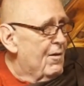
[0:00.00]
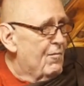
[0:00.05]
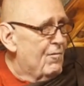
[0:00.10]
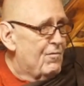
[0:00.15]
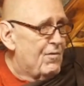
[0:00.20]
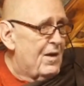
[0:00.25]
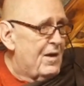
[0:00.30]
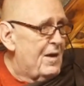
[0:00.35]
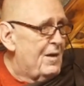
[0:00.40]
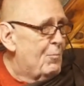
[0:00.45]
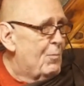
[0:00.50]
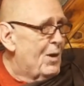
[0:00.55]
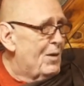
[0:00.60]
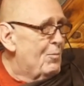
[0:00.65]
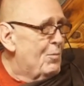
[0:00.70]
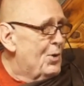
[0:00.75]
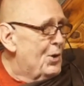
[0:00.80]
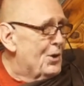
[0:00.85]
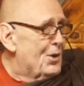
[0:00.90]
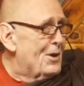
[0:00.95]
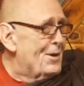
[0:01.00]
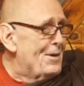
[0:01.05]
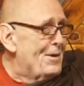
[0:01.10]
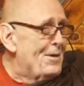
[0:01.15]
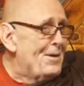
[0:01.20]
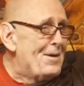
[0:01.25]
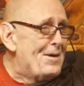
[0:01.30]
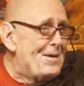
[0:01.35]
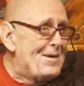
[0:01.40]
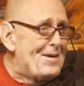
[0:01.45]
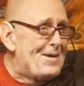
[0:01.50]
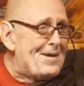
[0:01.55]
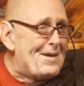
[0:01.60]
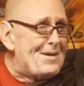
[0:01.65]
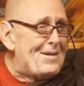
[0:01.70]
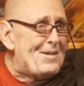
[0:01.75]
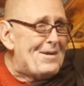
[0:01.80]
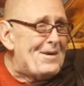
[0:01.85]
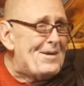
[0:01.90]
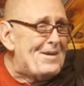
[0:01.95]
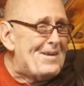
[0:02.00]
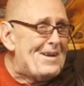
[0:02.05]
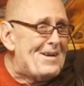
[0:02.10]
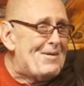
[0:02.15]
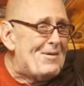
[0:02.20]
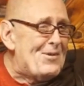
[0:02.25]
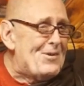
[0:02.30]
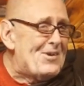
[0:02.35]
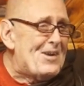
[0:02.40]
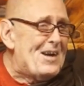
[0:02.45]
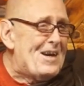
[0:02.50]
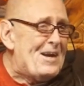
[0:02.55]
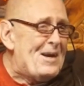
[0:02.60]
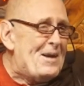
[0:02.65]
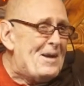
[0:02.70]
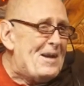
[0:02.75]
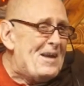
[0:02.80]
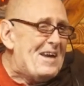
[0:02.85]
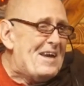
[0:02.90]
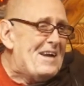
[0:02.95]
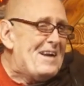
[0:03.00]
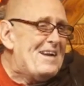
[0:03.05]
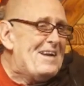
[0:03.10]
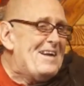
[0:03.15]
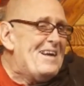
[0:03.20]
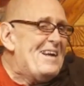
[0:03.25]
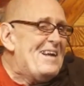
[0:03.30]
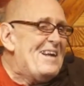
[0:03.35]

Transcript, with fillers: I'll find my book. I thought that was kind of neat.